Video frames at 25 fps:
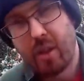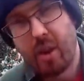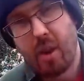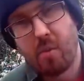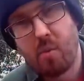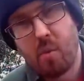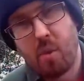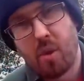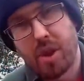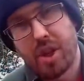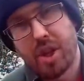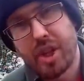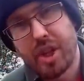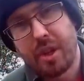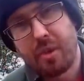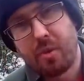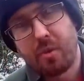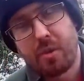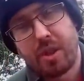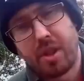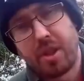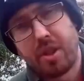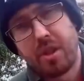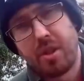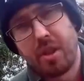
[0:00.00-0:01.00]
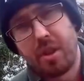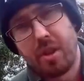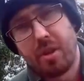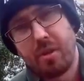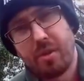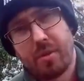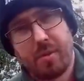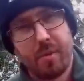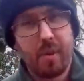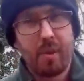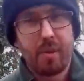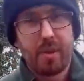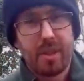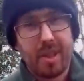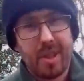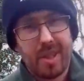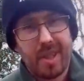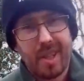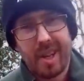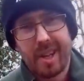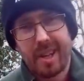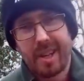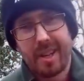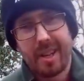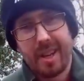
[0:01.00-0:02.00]
like what shelter you use, well, as I
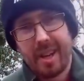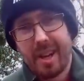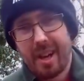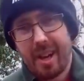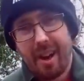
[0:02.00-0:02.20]
say,